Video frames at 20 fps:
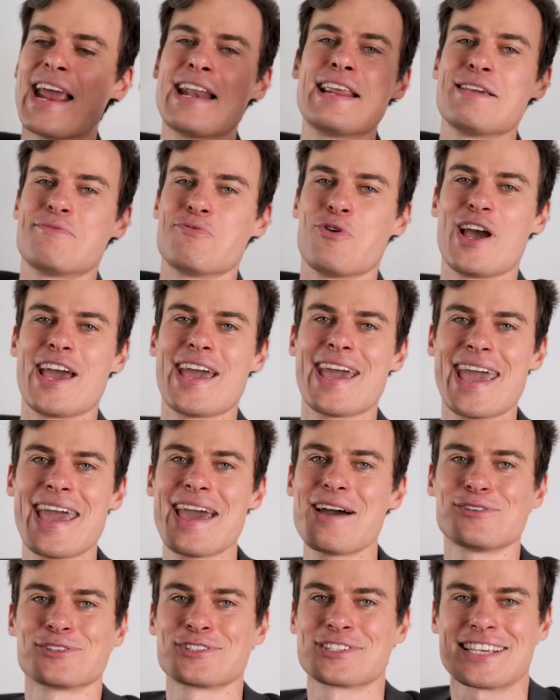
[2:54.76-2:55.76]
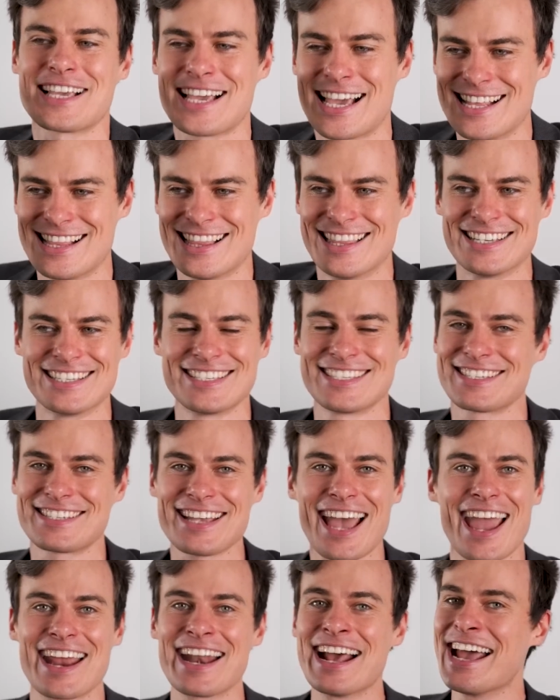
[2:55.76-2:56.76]
anywhere else in the
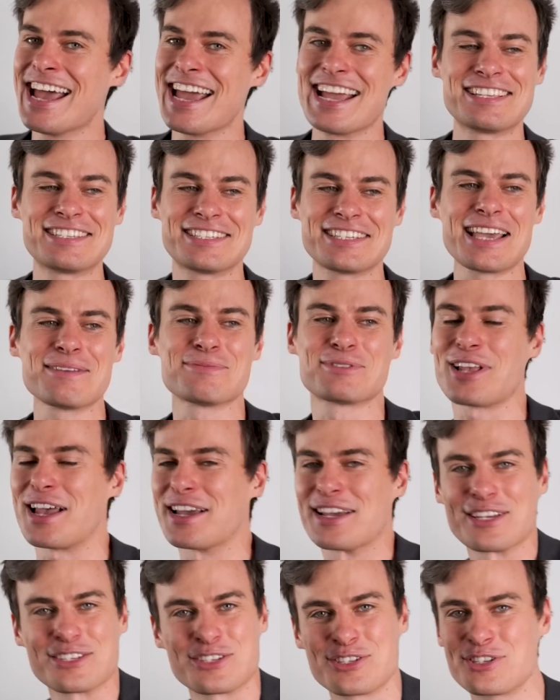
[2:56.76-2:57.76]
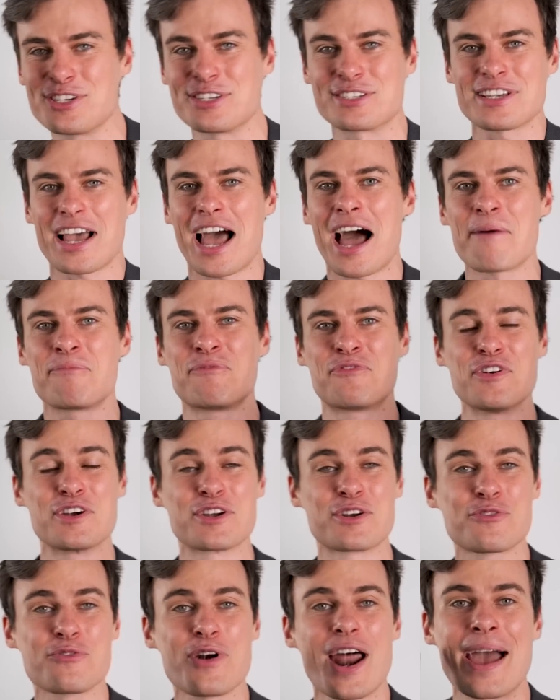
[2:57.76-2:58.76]
state, it seems like it's just up for
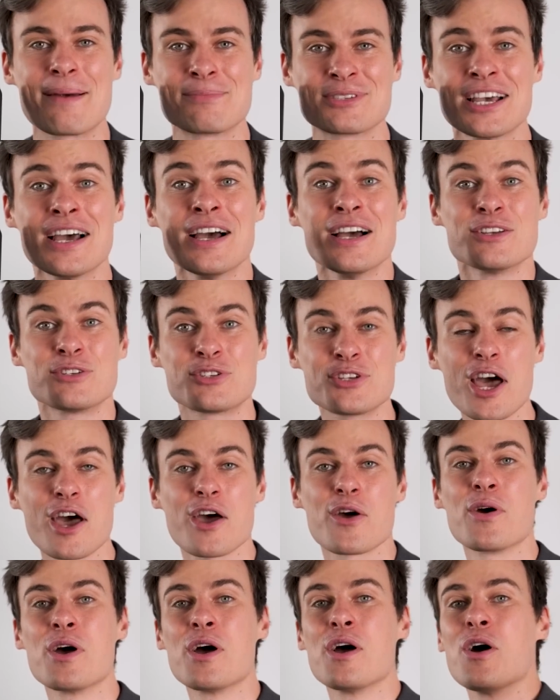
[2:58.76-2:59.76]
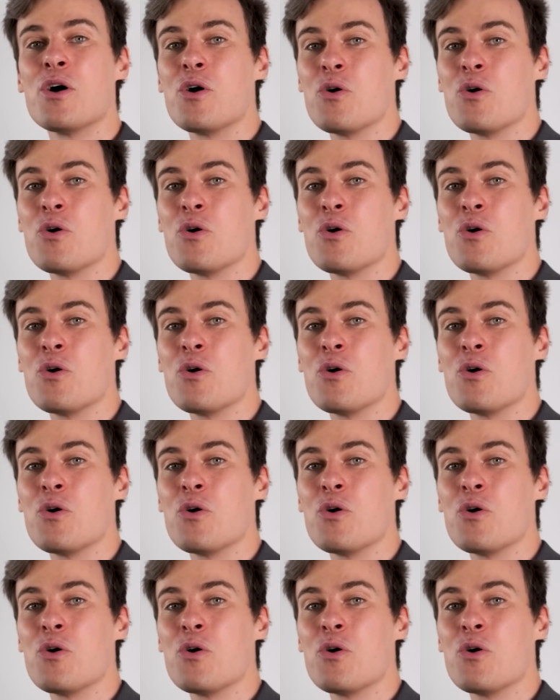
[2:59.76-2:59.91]
grabs. So,